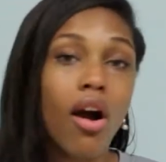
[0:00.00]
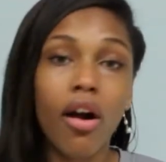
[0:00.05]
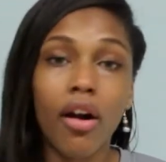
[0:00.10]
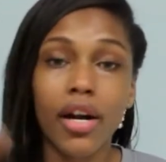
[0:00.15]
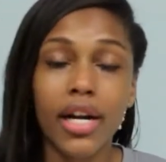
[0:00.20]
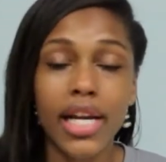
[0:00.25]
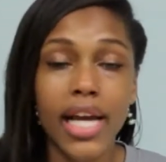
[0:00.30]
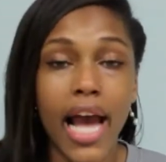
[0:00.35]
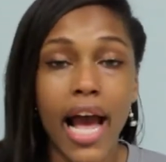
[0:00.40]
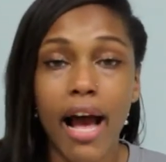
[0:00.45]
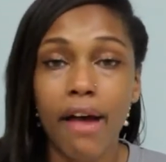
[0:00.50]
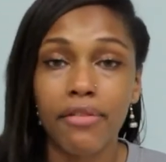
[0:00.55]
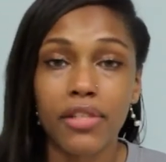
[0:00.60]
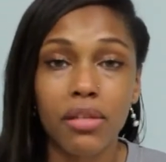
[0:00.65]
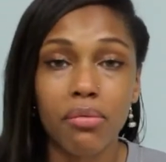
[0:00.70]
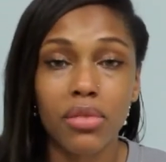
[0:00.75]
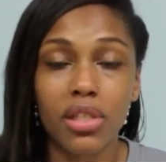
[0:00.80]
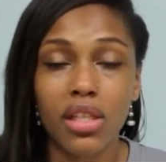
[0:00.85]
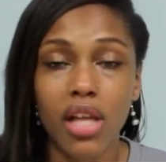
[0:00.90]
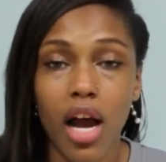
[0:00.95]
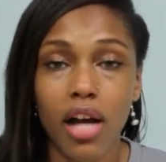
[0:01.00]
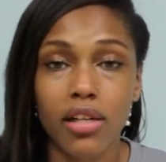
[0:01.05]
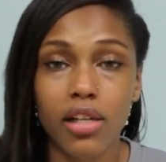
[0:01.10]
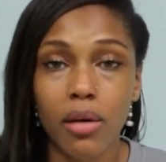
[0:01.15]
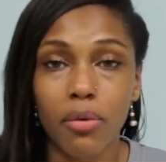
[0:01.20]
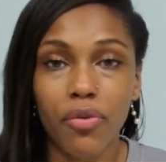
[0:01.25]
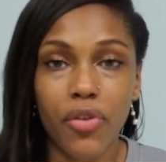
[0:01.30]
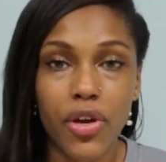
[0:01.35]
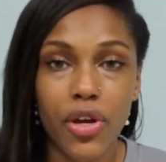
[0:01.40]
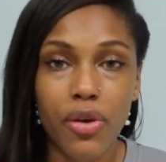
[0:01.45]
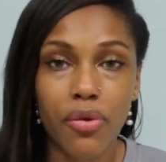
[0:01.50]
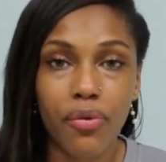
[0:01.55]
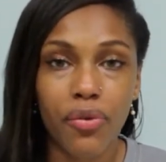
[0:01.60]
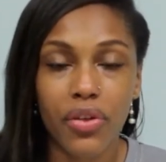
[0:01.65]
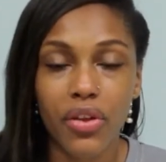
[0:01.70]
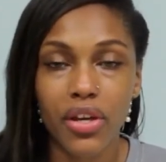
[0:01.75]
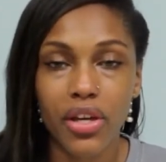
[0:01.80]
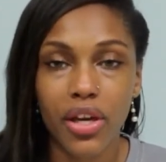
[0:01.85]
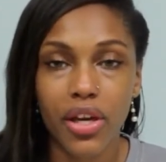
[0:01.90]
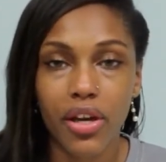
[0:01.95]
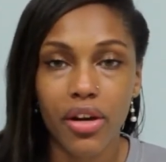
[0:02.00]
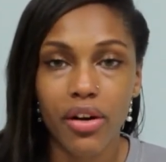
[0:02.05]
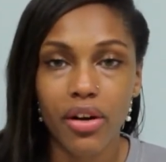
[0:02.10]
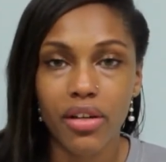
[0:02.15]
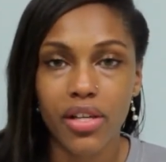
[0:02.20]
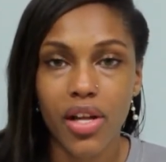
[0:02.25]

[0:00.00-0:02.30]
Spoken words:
already have some stocked up for you for the year.